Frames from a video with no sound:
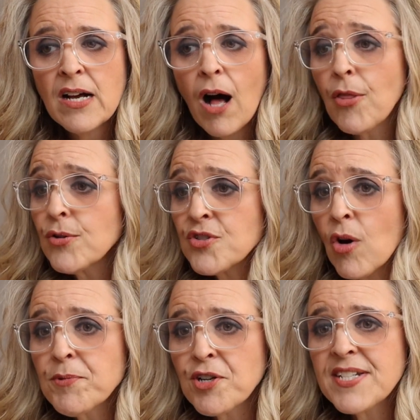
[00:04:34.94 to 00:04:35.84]
Although
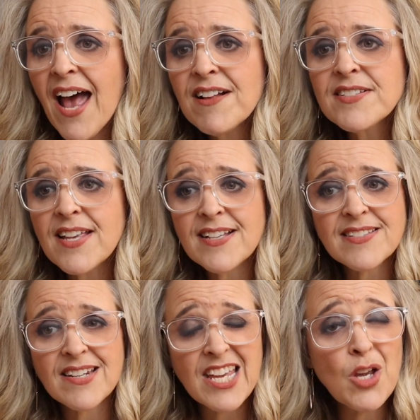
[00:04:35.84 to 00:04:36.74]
scripture tells us
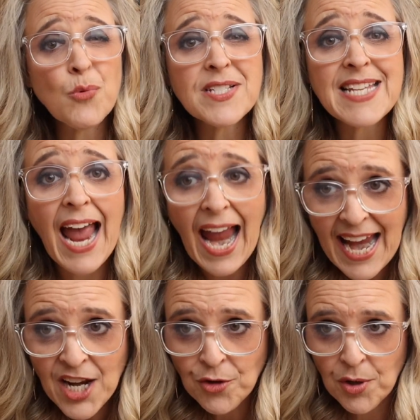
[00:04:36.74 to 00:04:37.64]
that he was
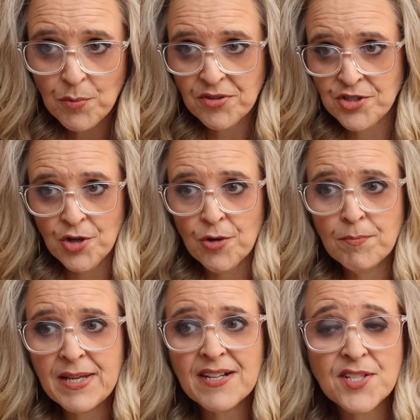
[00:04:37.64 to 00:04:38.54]
angry with Job
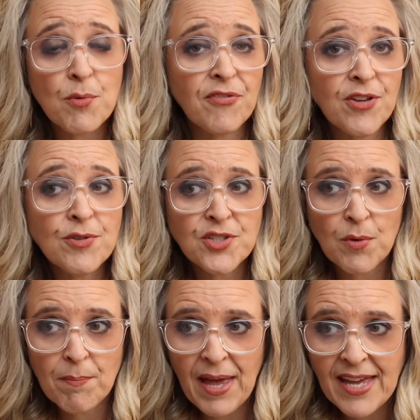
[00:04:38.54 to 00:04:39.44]
because he refused to
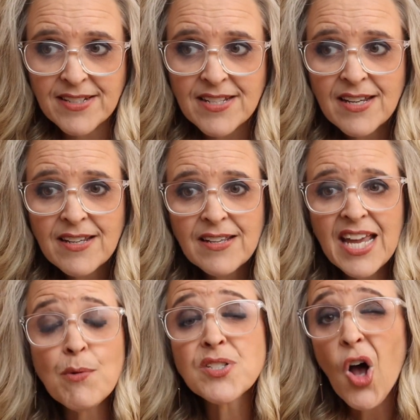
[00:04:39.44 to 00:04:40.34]
repent,
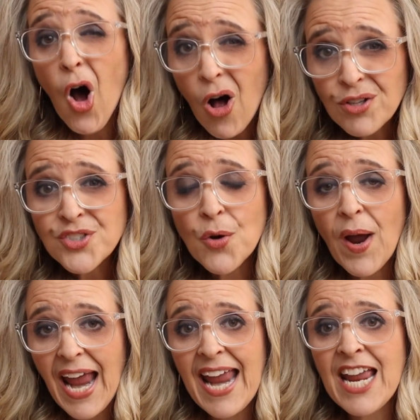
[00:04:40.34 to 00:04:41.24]
he was
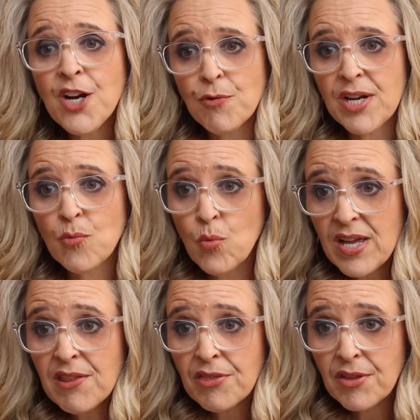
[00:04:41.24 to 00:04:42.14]
also angry
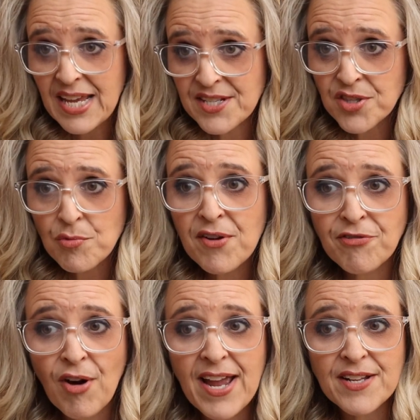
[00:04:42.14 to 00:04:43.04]
with his three
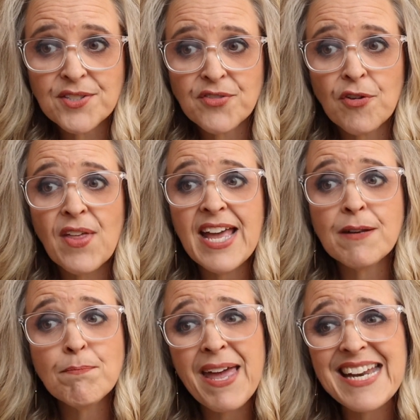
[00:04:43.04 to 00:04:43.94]
friends, for they
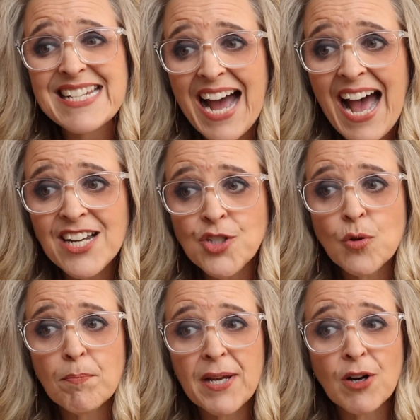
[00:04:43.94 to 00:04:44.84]
had made God
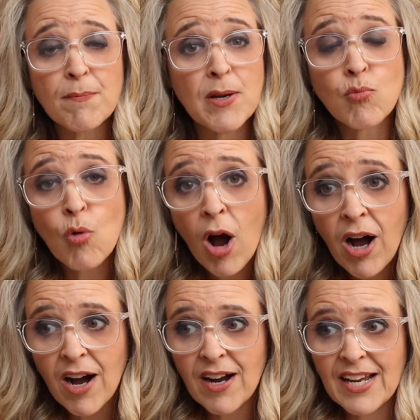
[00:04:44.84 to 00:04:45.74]
to appear to be
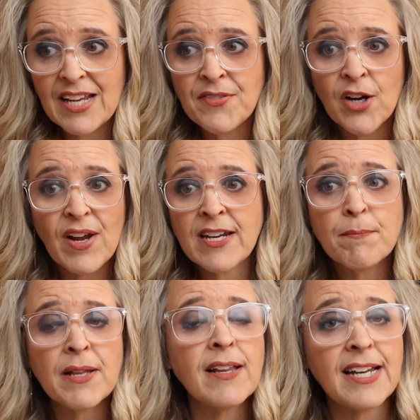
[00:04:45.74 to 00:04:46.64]
wrong in their
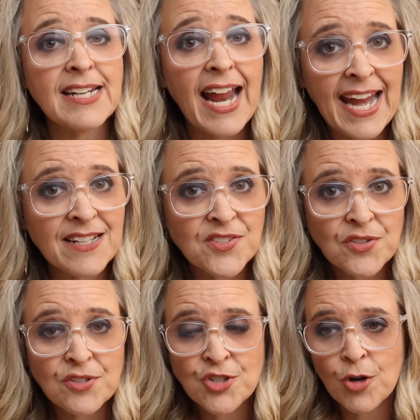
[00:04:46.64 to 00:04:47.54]
inability to
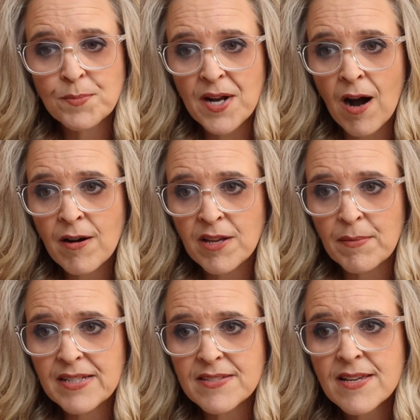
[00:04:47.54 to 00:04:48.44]
answer Job's
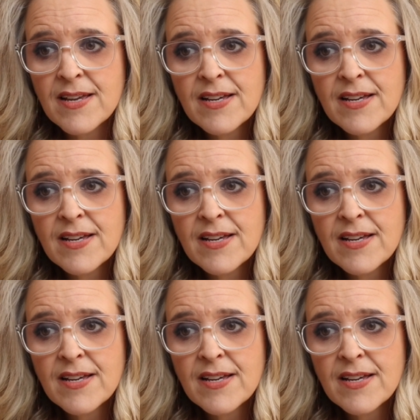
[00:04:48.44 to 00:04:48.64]
arguments.